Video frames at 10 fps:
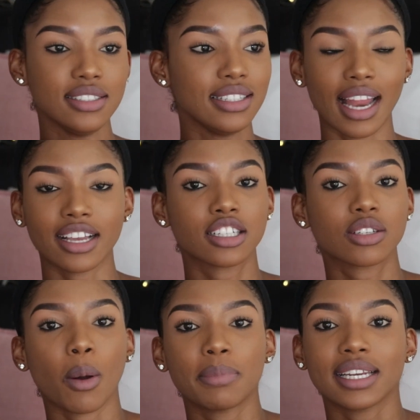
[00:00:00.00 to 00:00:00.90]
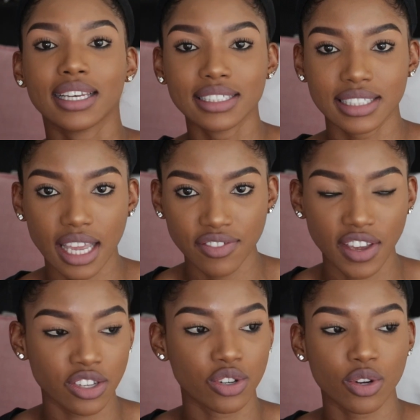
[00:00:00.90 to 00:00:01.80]
like completely safe,
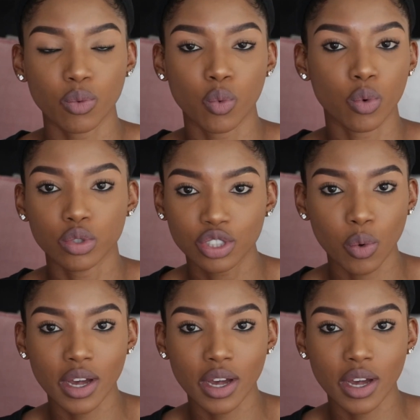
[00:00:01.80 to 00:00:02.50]
and you don't